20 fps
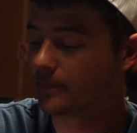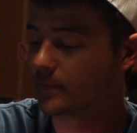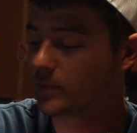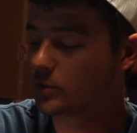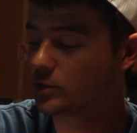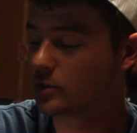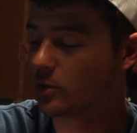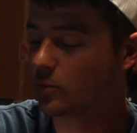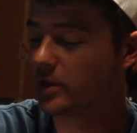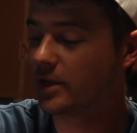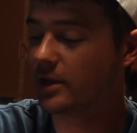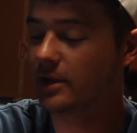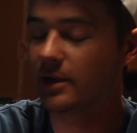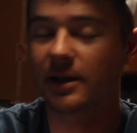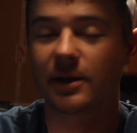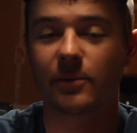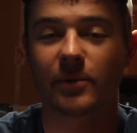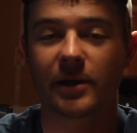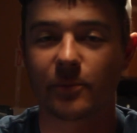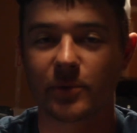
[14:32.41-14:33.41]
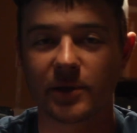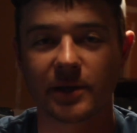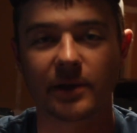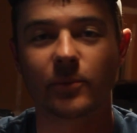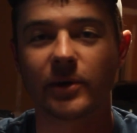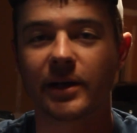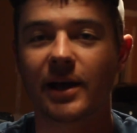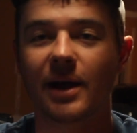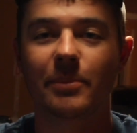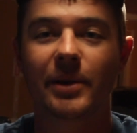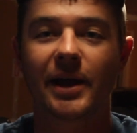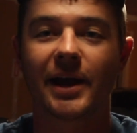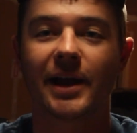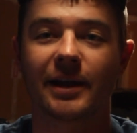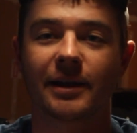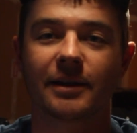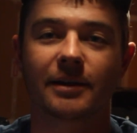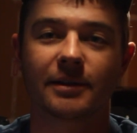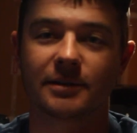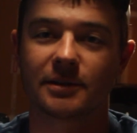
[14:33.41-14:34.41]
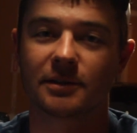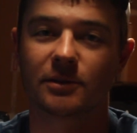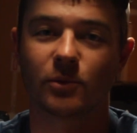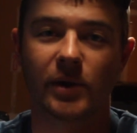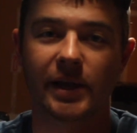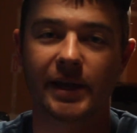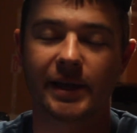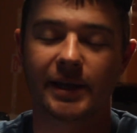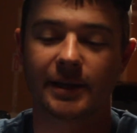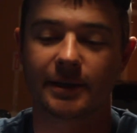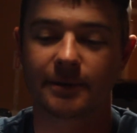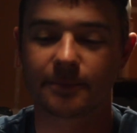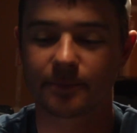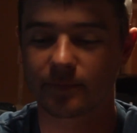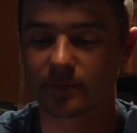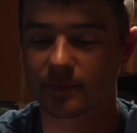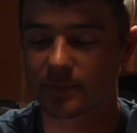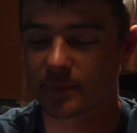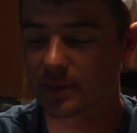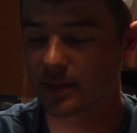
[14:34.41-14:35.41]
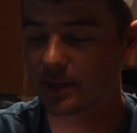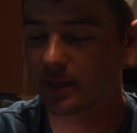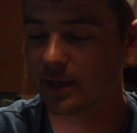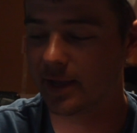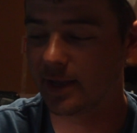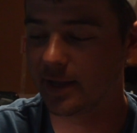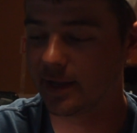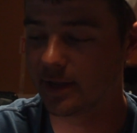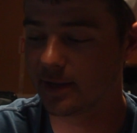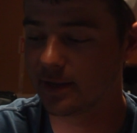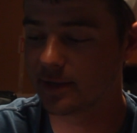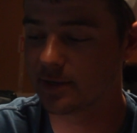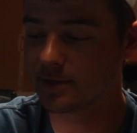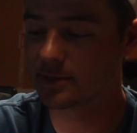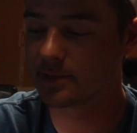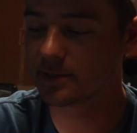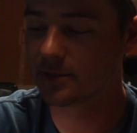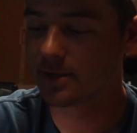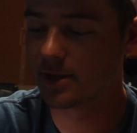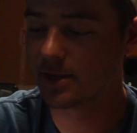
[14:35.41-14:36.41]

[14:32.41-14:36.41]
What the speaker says: So we got back to the weigh-in and